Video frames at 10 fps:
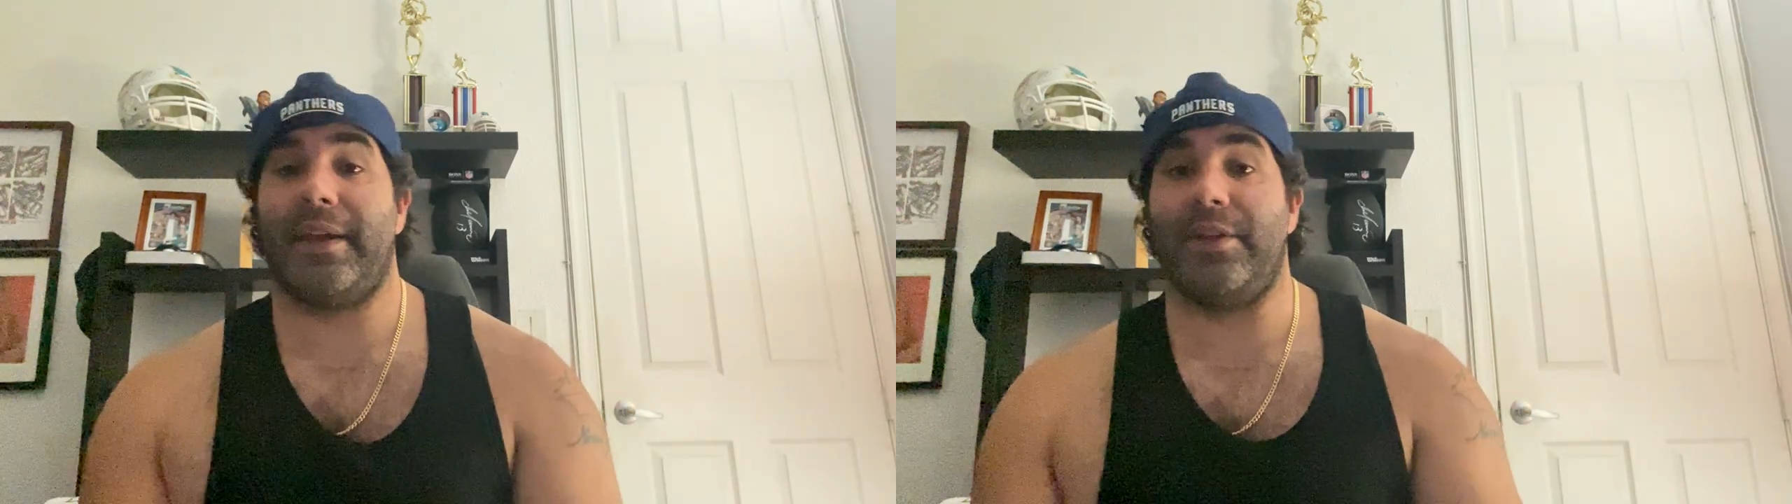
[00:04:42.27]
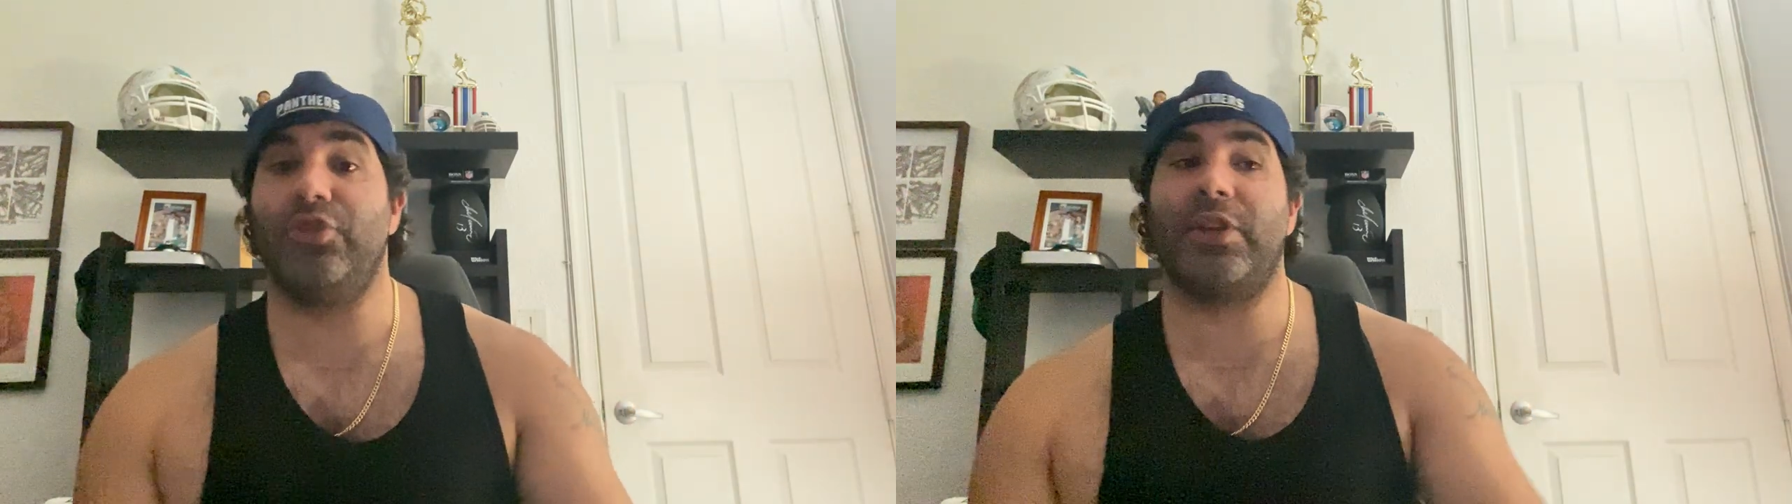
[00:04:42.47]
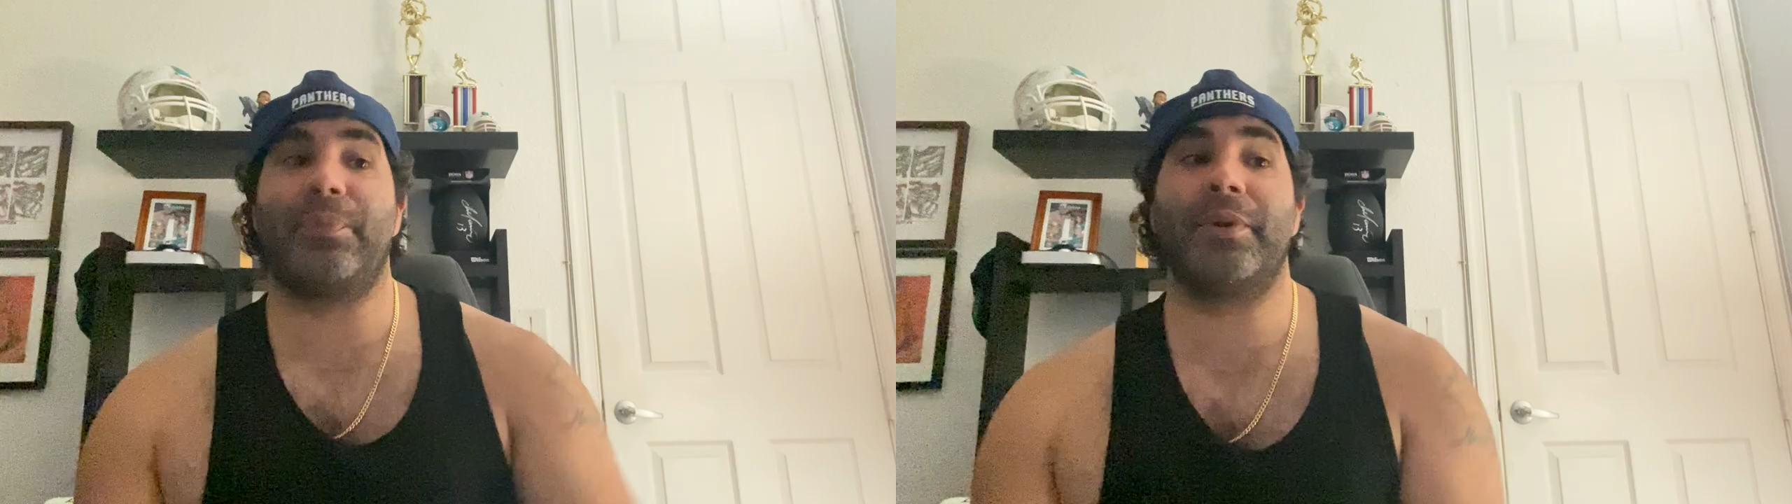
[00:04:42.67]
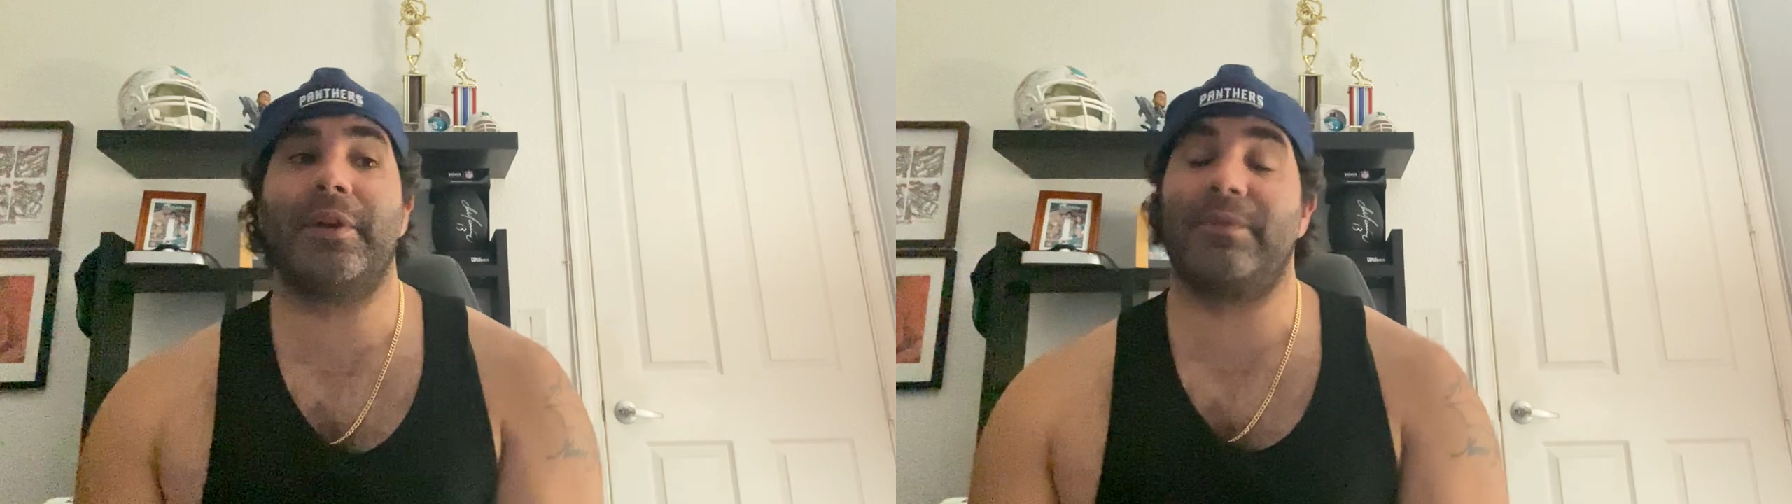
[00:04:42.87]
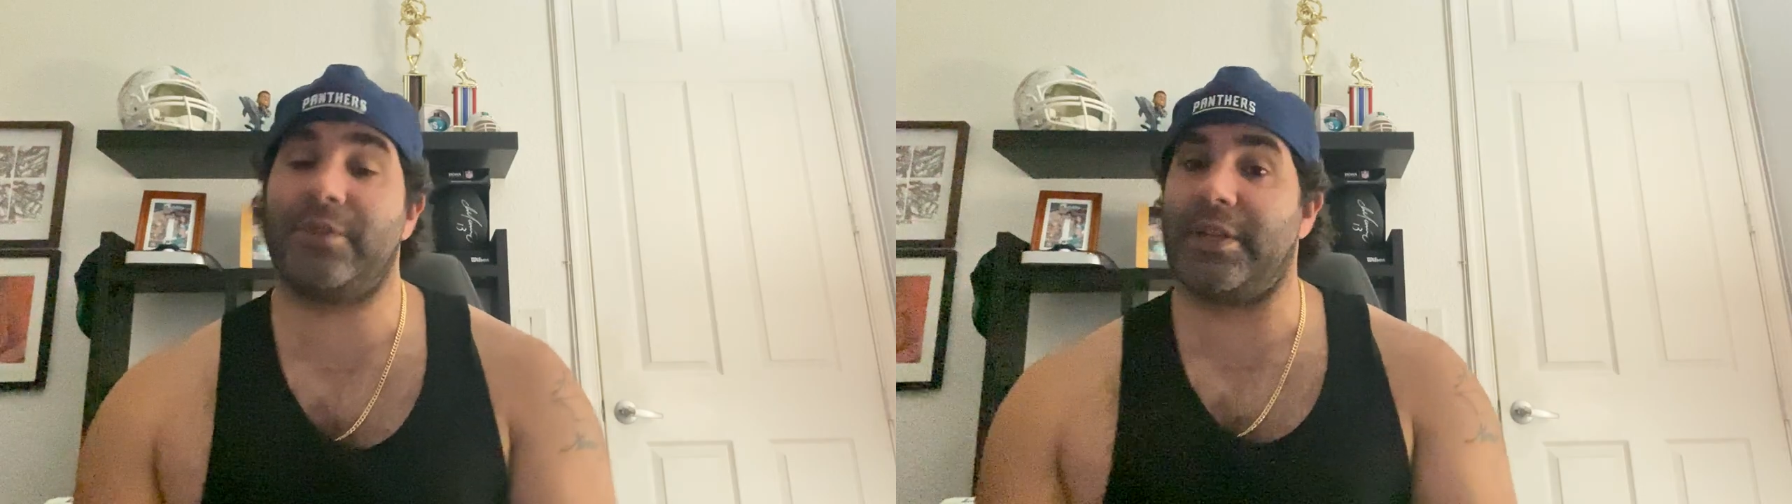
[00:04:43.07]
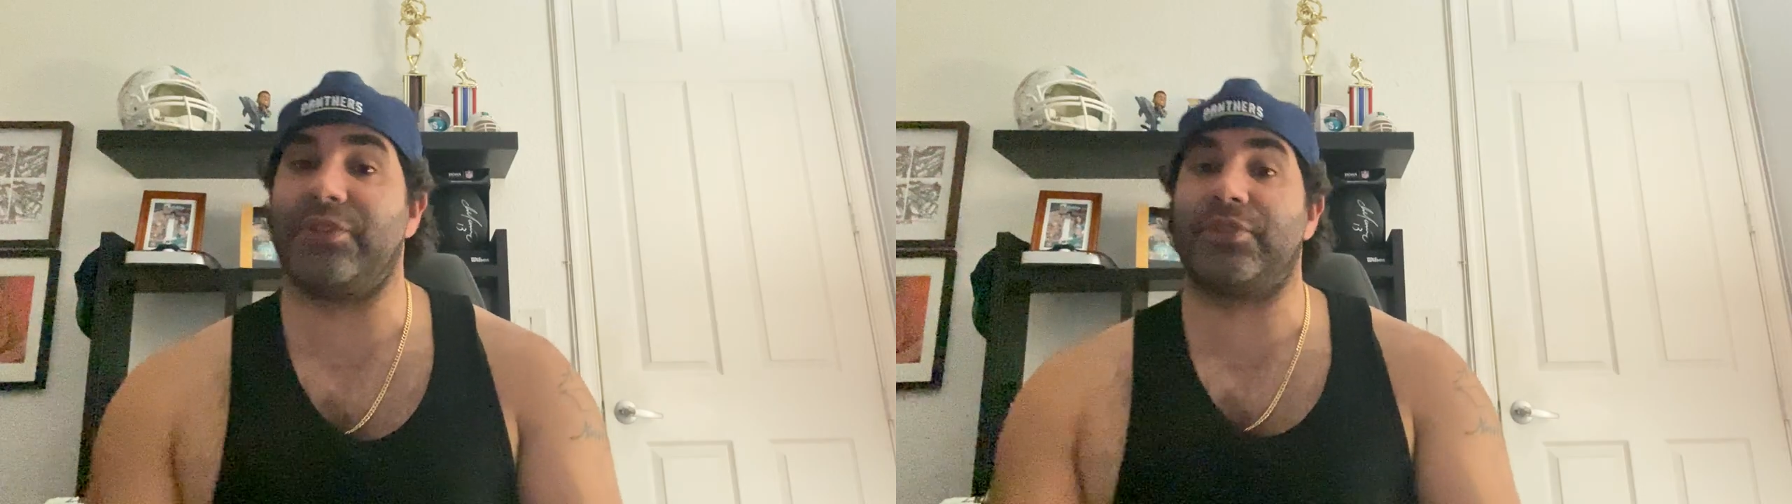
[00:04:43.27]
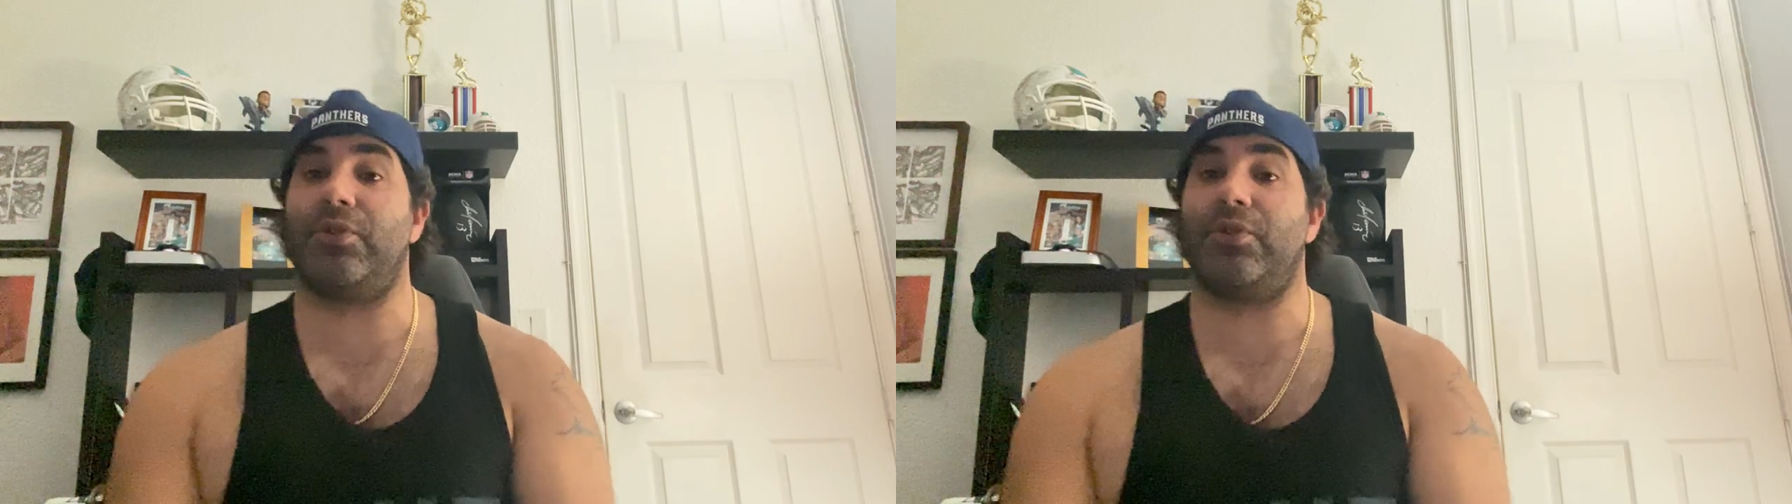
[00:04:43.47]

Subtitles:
And you just put them just